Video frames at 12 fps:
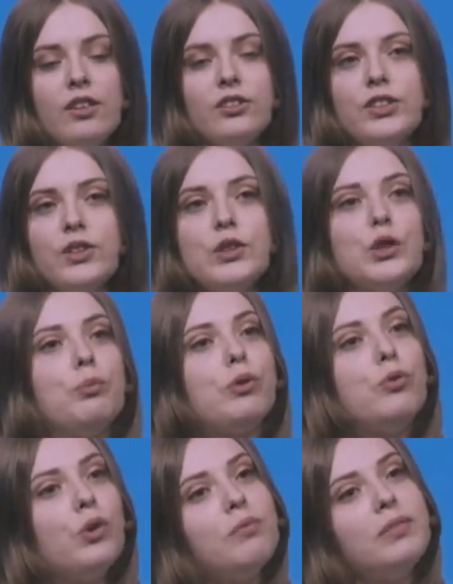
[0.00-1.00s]
There's also
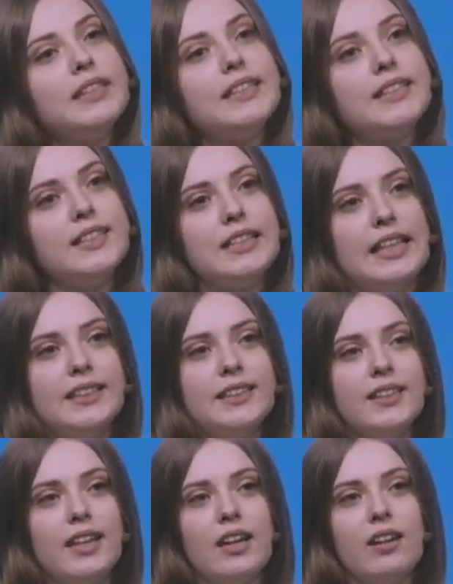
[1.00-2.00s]
performance
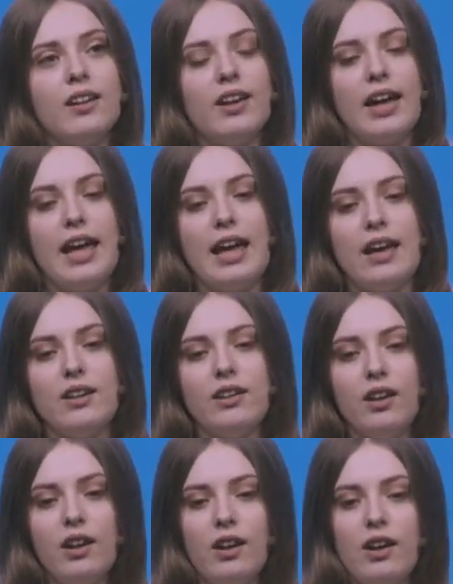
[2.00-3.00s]
testing
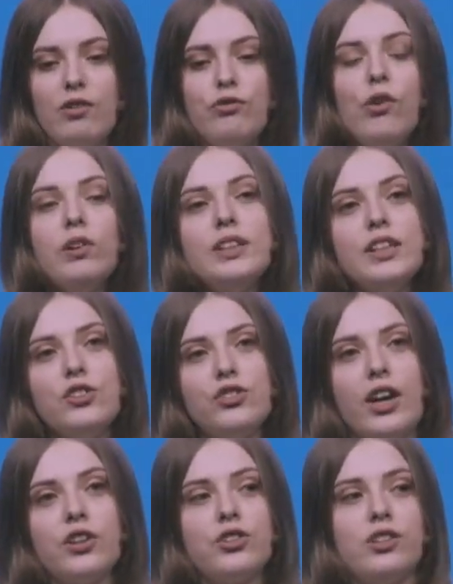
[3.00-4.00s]
and fault
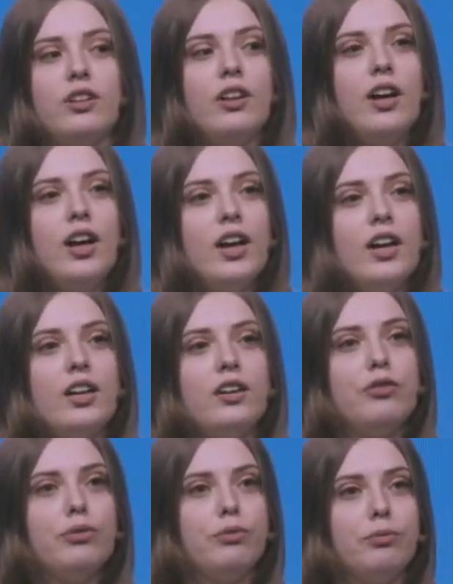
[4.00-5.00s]
injection
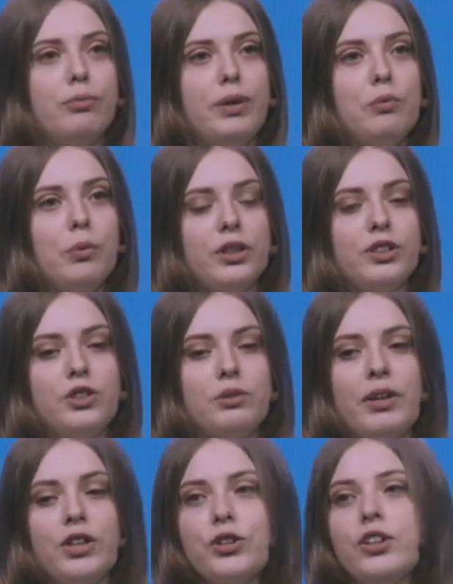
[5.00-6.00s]
if we want to
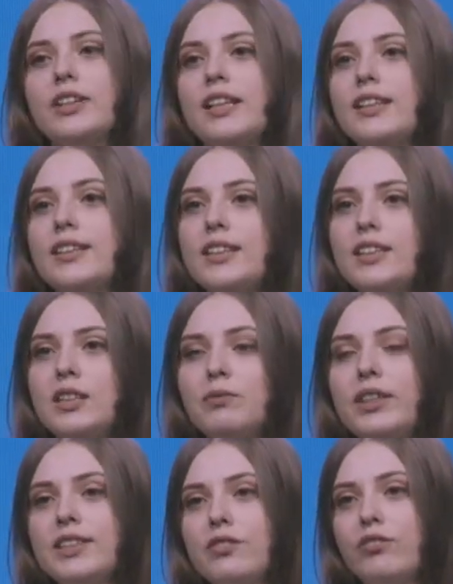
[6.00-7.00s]
make sure that the
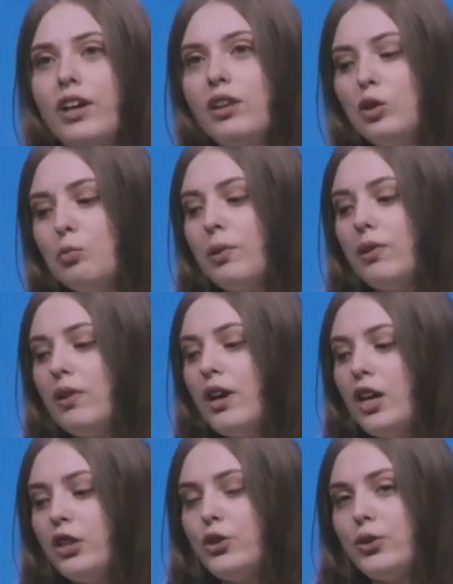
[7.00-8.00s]
system is available
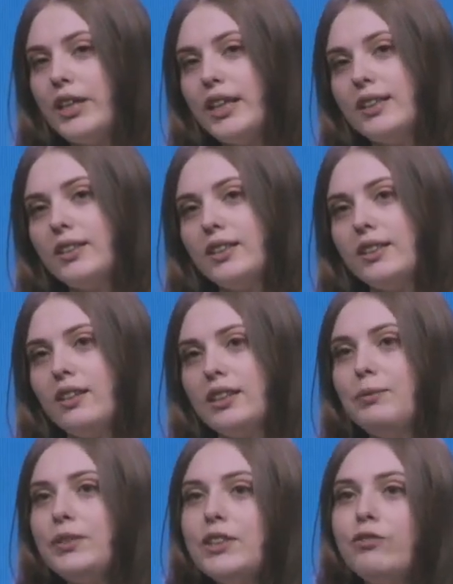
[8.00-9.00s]
during
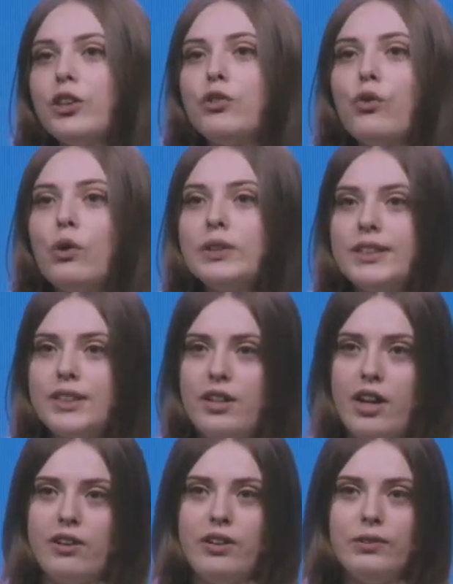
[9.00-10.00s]
specific fault
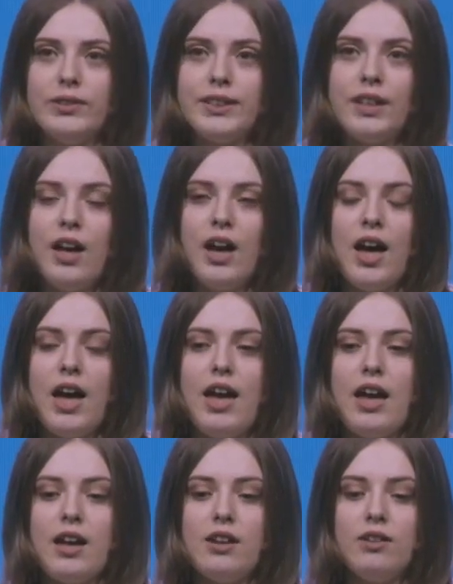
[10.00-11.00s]
scenarios
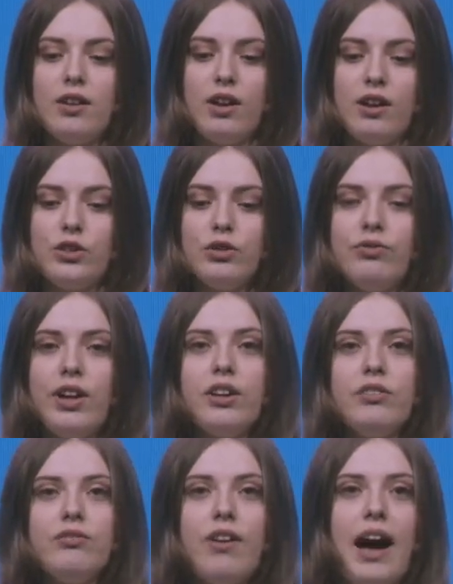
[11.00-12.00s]
and to
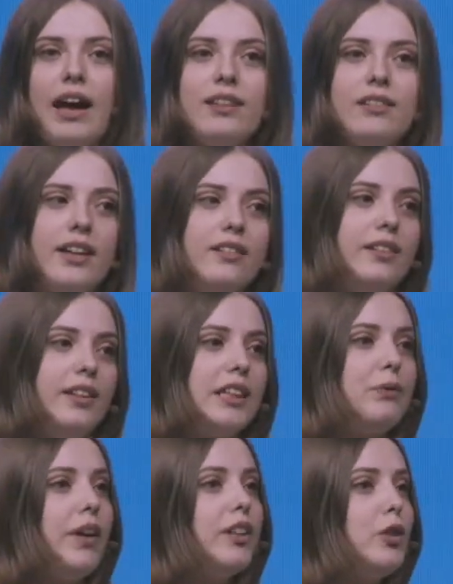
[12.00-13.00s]
verify that the
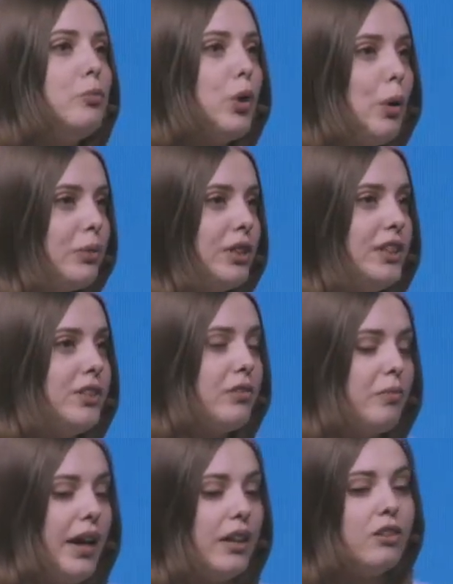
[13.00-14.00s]
expected properties
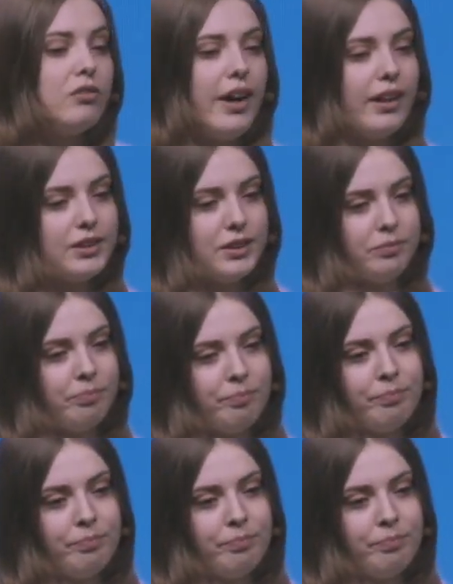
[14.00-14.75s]
remain correct.